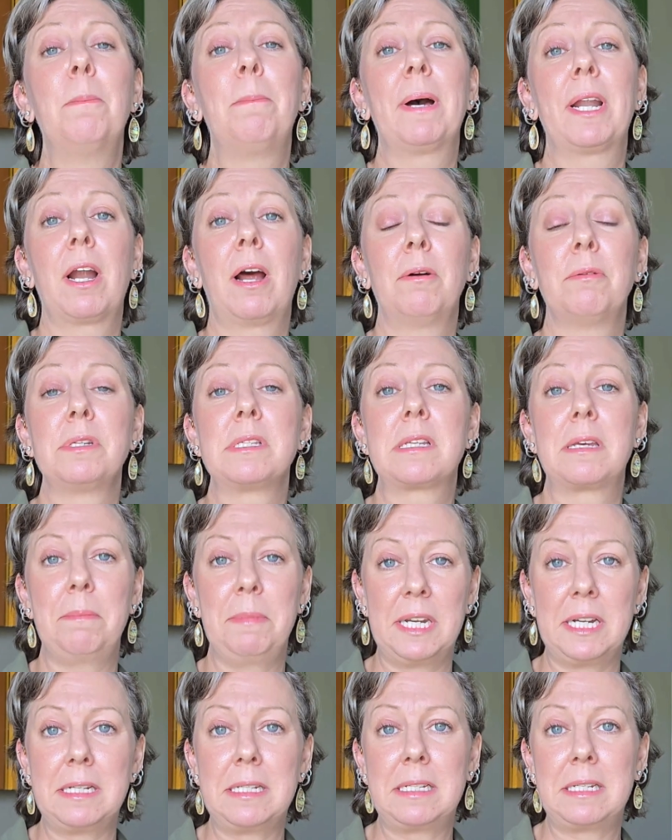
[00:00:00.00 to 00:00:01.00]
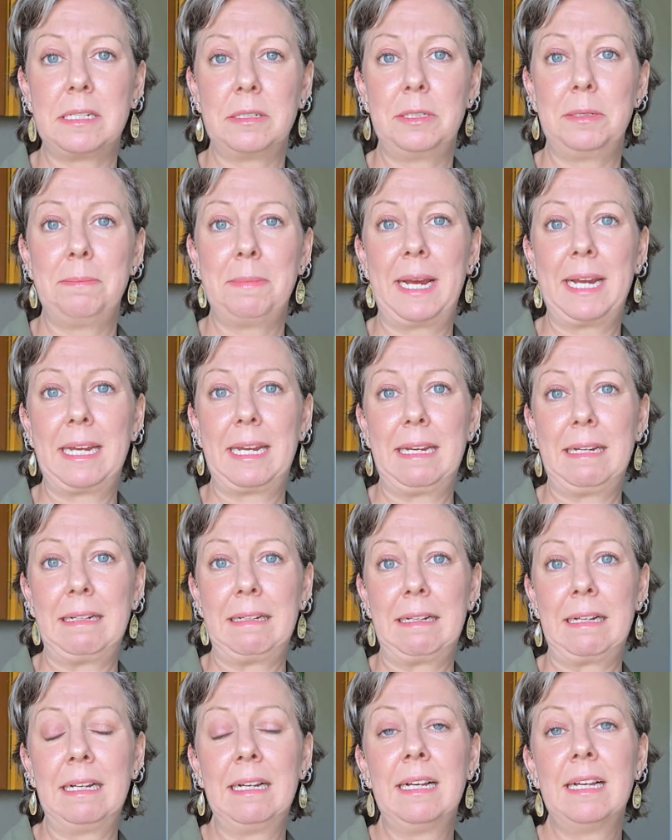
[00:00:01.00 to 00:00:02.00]
but I was committed to
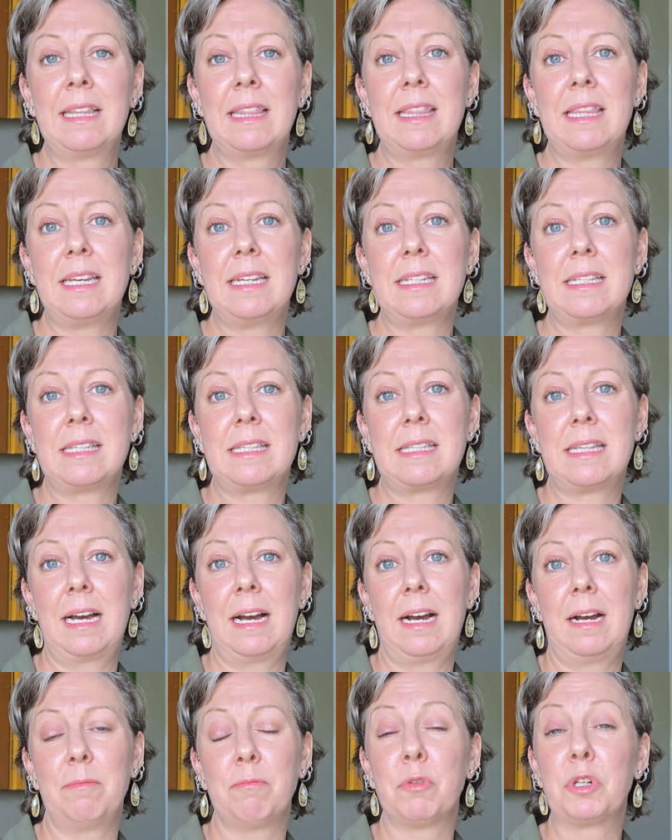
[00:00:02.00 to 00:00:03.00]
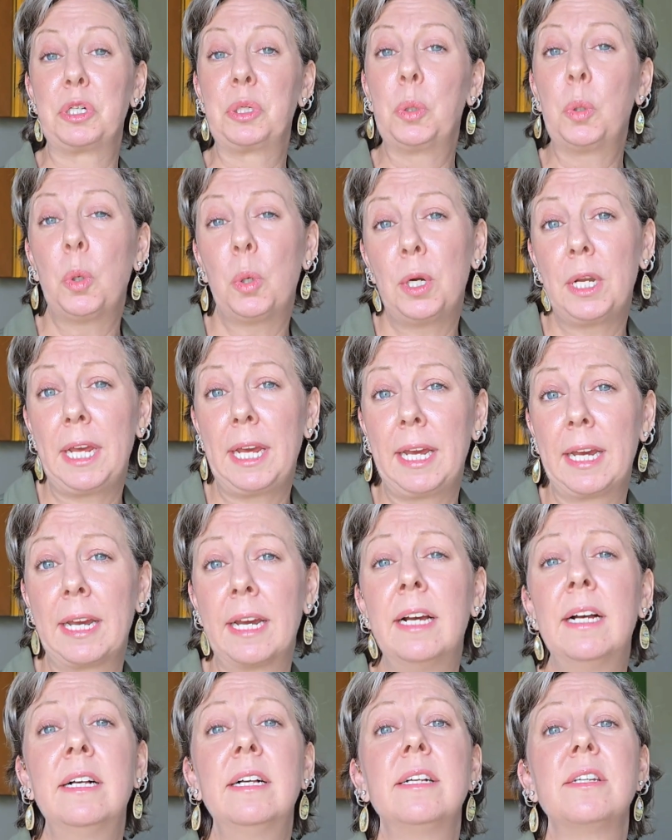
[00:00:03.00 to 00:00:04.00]
making this
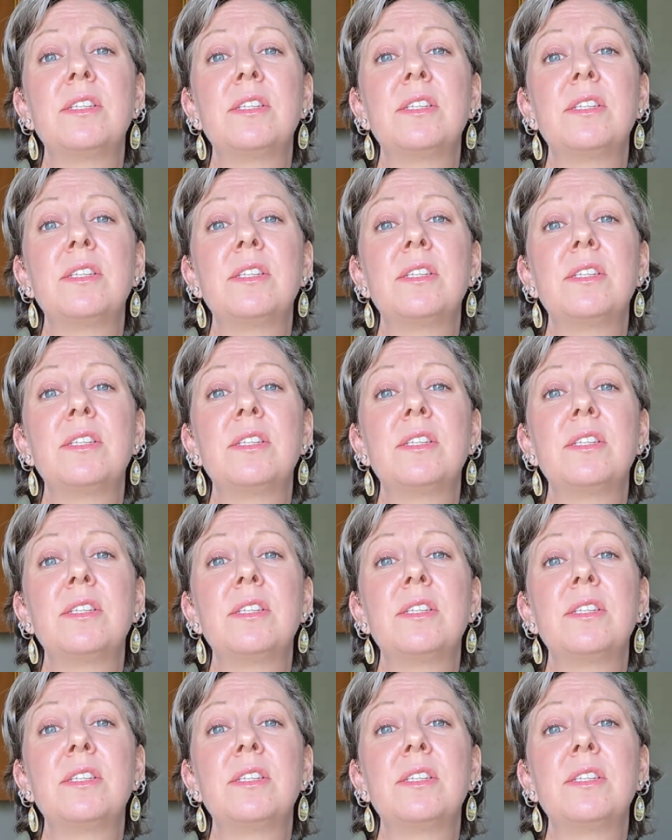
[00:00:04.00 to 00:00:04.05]
recording.